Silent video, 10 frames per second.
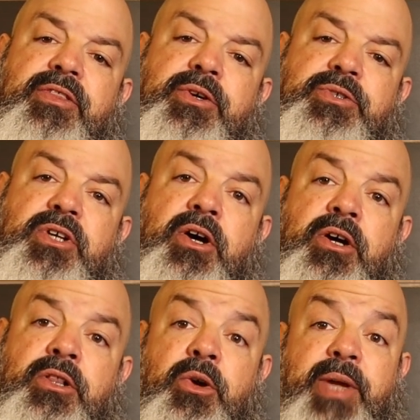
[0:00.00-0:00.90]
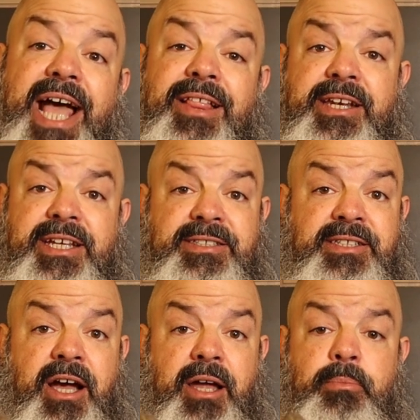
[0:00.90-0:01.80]
Those are localities,
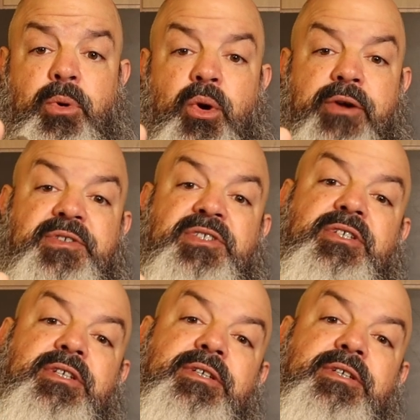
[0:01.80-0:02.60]
not morphs.